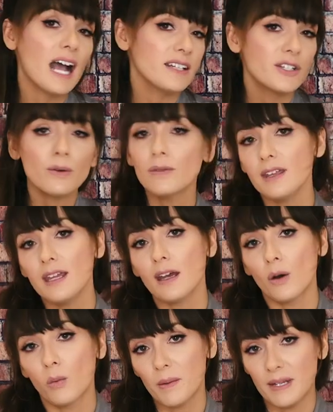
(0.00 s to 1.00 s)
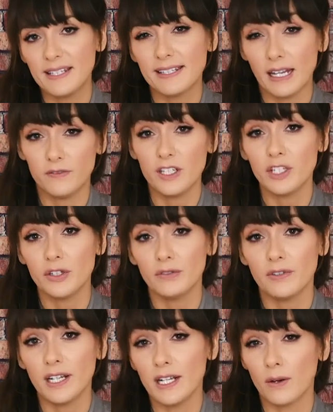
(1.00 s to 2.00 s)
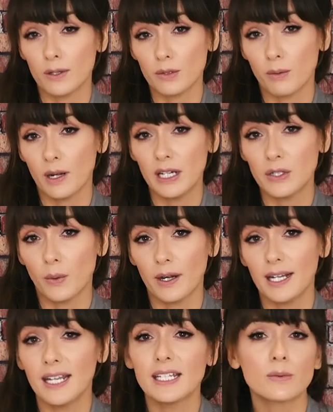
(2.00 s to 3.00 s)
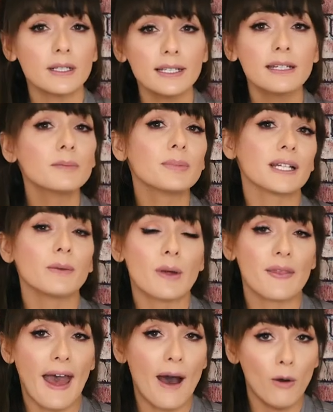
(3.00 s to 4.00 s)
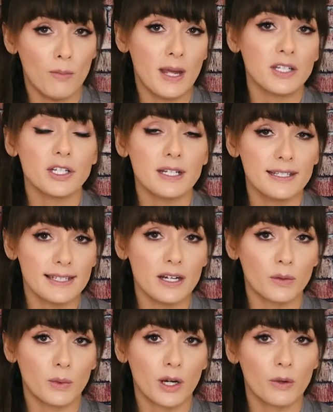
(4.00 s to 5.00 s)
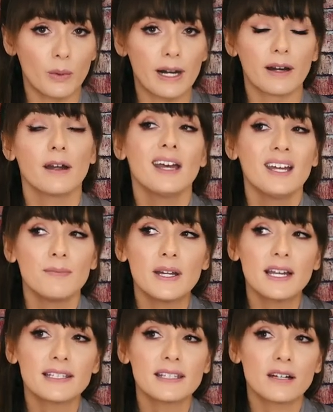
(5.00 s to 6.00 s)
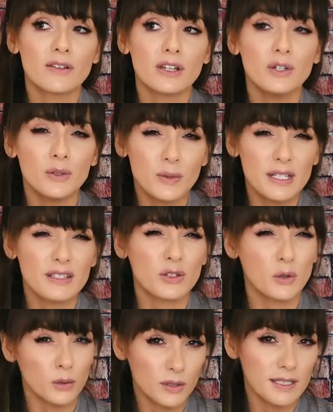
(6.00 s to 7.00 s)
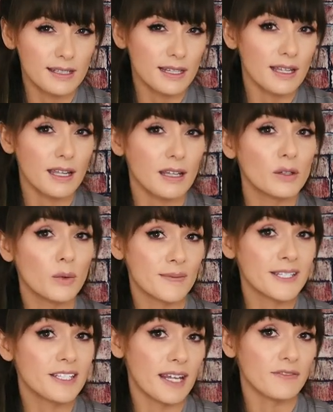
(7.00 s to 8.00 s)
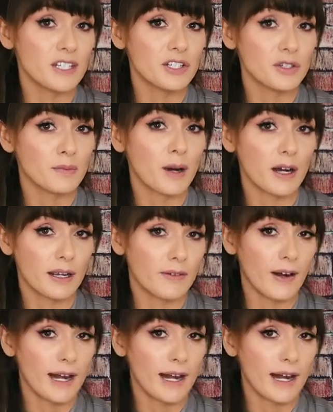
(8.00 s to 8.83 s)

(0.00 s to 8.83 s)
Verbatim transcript: I don't think a women's safety shoe video in 2020 is really complete without mentioning Xena Workwear, because they're the newest, coolest thing in the women's safety shoe market